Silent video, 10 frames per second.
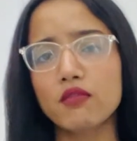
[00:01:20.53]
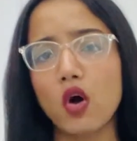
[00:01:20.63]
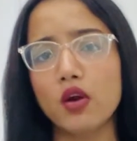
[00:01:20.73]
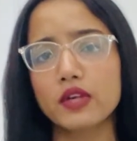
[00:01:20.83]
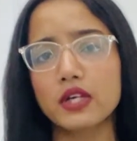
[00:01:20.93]

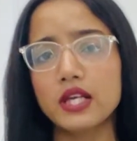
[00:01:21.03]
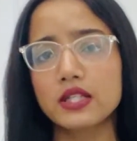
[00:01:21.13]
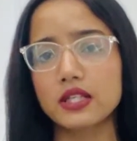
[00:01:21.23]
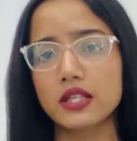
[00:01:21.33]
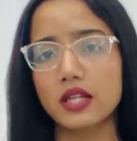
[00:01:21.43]
involved in
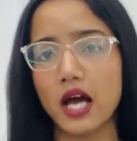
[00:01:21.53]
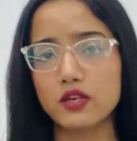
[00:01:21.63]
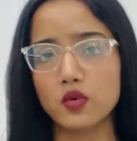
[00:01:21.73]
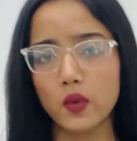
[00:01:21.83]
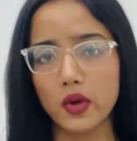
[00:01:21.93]
incidents
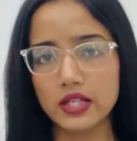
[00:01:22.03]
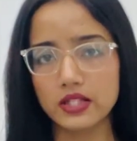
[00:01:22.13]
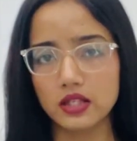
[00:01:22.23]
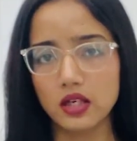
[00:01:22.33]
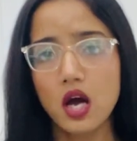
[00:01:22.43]
that
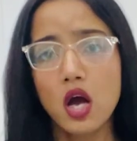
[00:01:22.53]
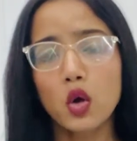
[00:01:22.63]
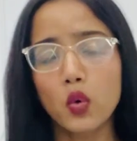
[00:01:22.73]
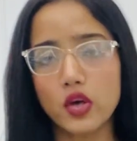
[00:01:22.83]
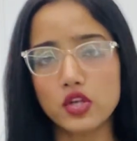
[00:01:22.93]
raised
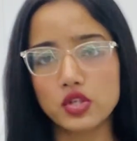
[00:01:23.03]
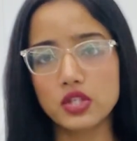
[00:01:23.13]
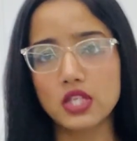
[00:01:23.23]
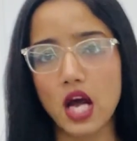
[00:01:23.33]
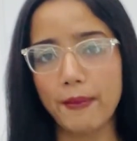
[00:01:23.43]

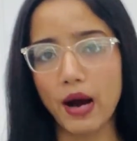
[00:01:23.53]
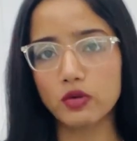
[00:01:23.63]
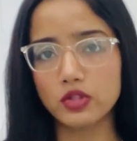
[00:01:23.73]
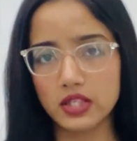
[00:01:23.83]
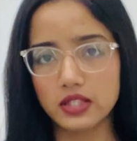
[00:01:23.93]
questions
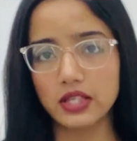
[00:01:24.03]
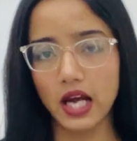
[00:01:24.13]
about his